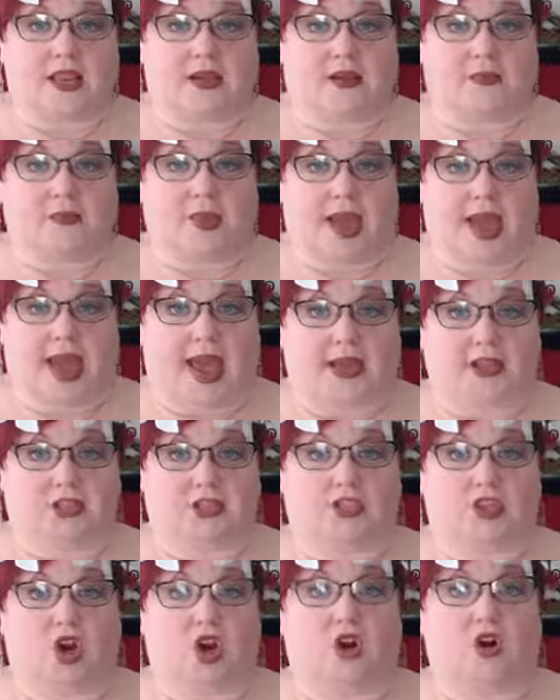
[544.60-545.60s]

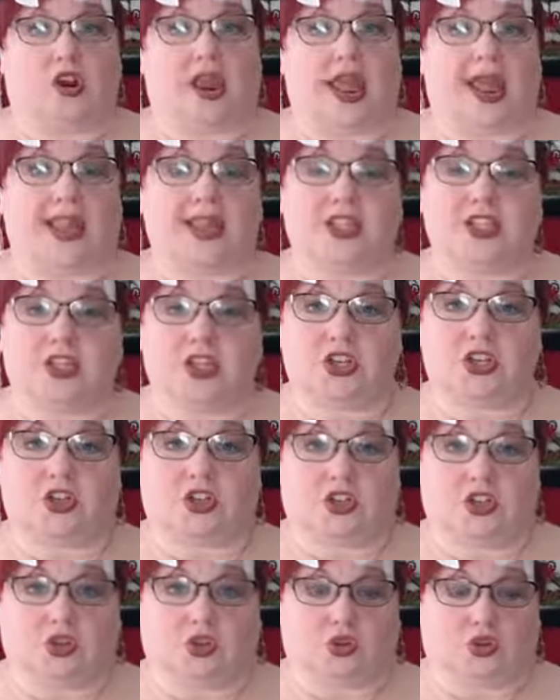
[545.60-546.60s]
past, our ancient
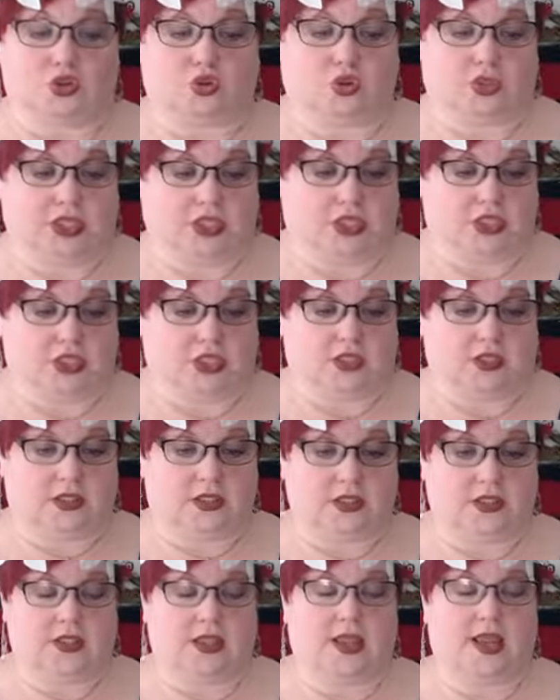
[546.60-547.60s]
Yule
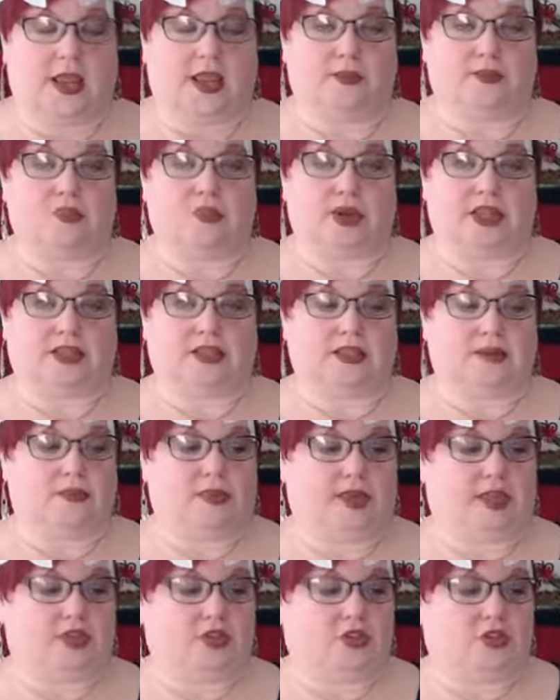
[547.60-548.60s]
traditions, and bring them
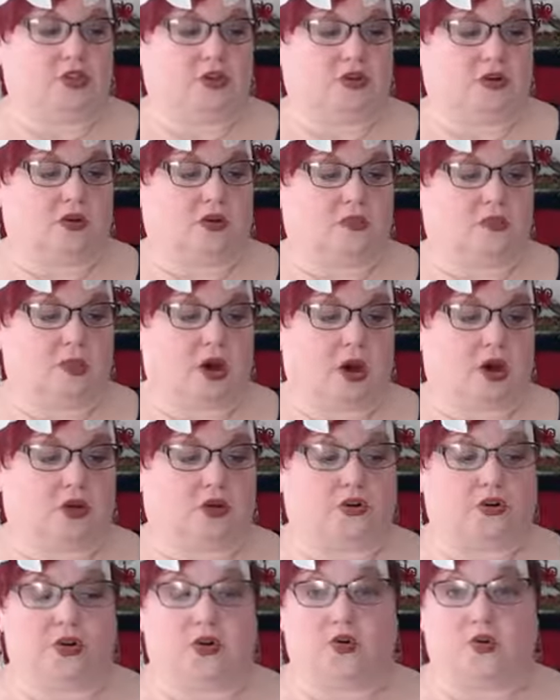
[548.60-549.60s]
into
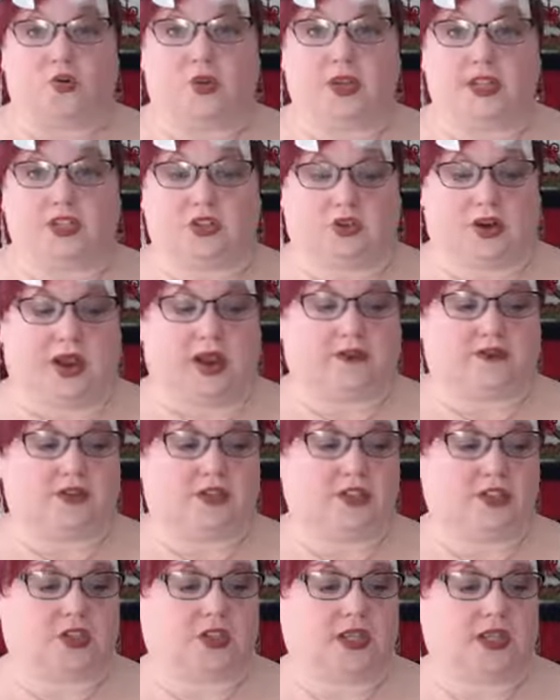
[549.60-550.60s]
modern witchcraft.
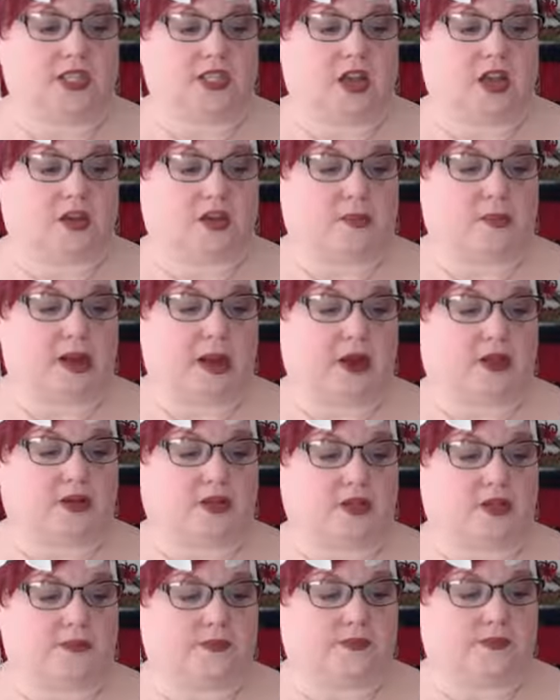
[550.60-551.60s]
So let's talk
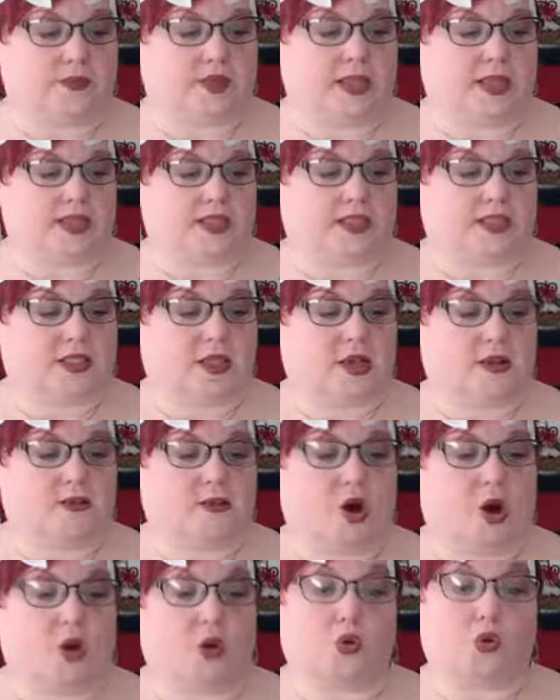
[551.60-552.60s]
about some
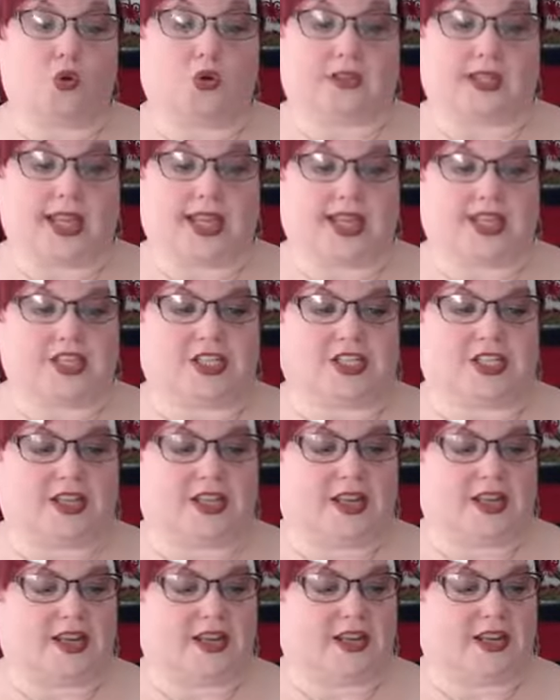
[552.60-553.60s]
old ancient
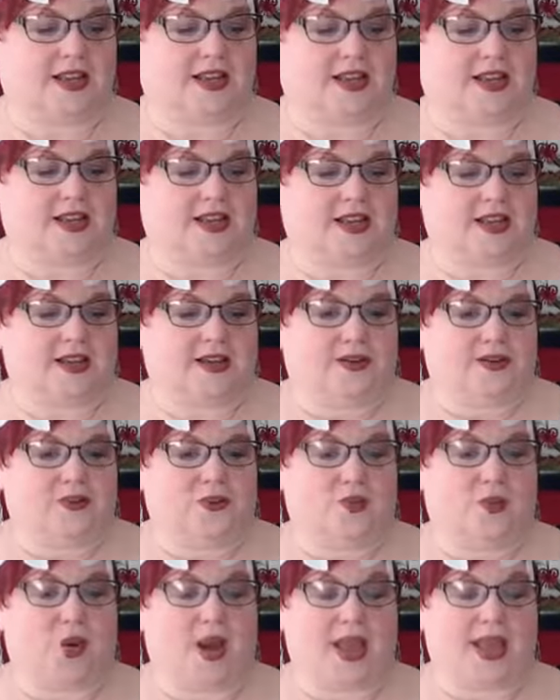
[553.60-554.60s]

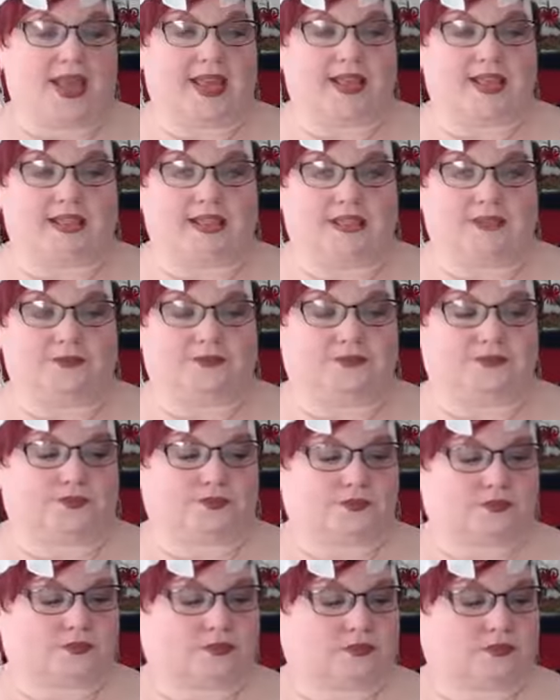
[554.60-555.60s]
ways.
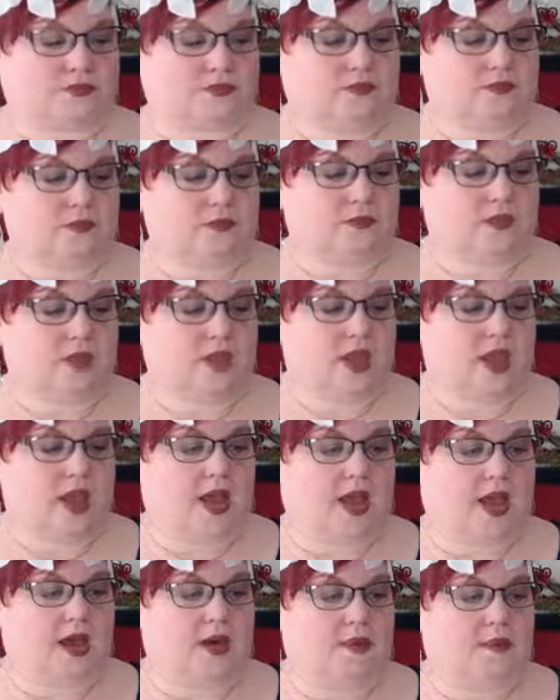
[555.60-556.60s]

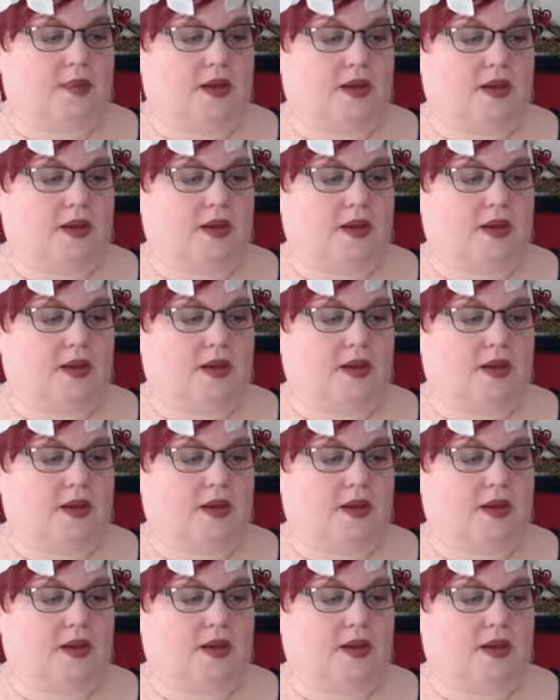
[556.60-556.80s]
Um,